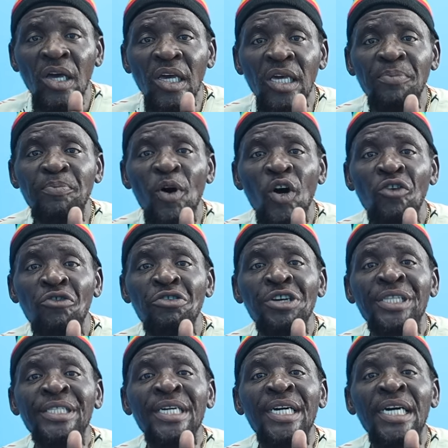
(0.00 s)

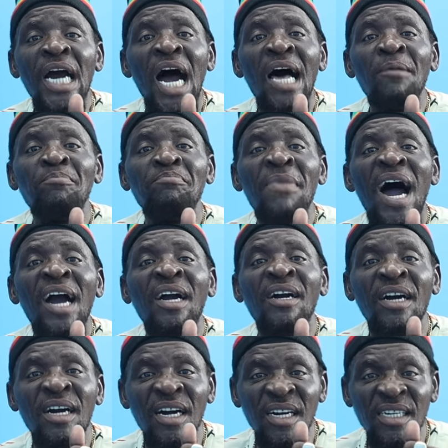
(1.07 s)
hypocritical
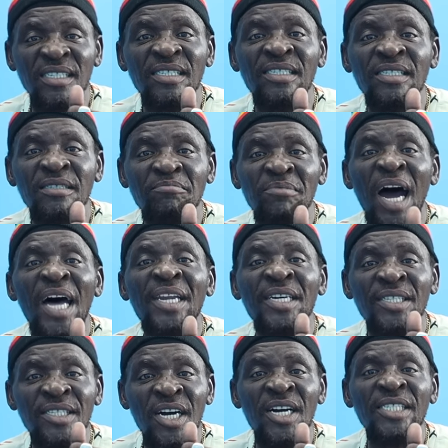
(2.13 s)
mockers, yeah.
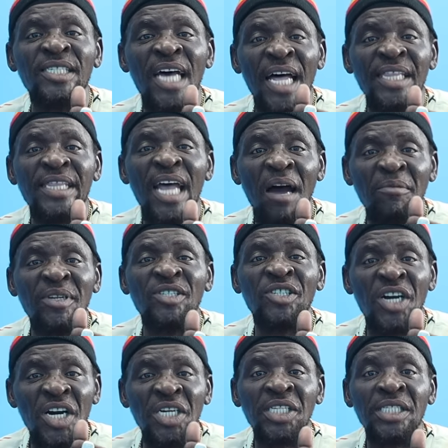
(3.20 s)
managers, and
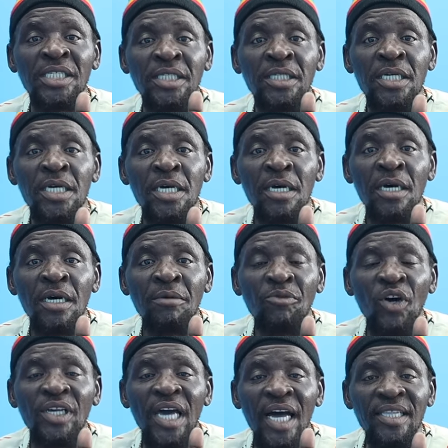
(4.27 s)
damagers.
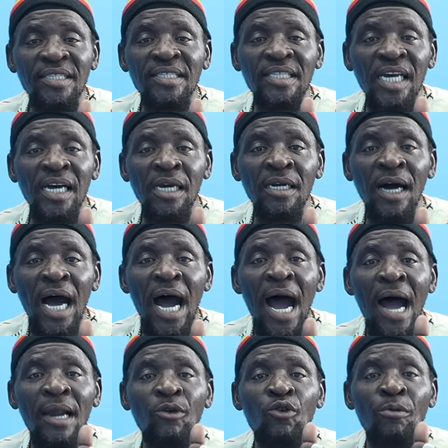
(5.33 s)
But yet still,
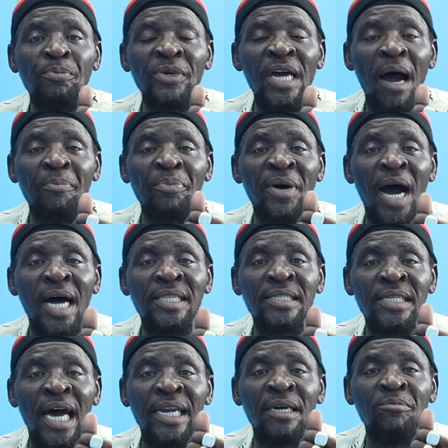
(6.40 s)
all who play a part
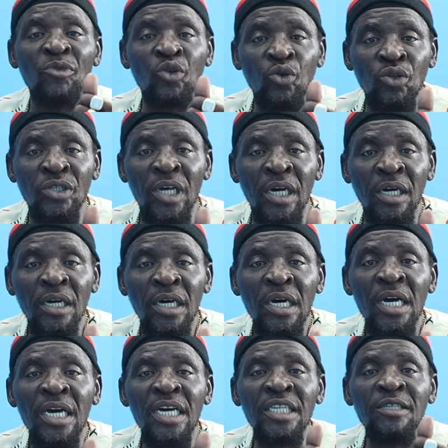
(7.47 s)
in the music
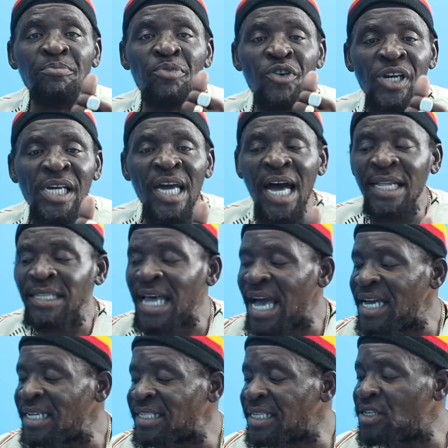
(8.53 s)
is brilliant.
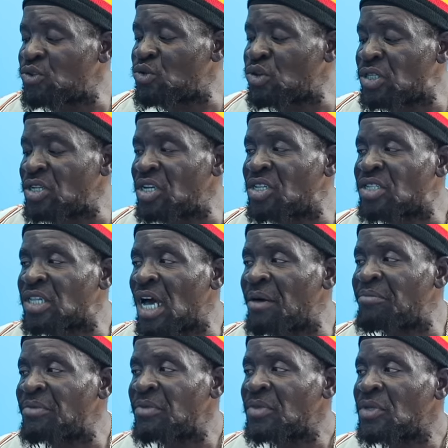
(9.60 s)
That is you teach
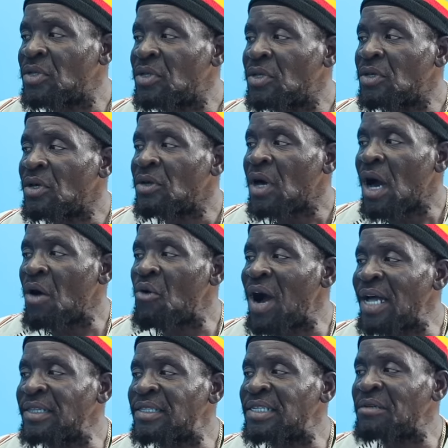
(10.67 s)
them. Mm. I one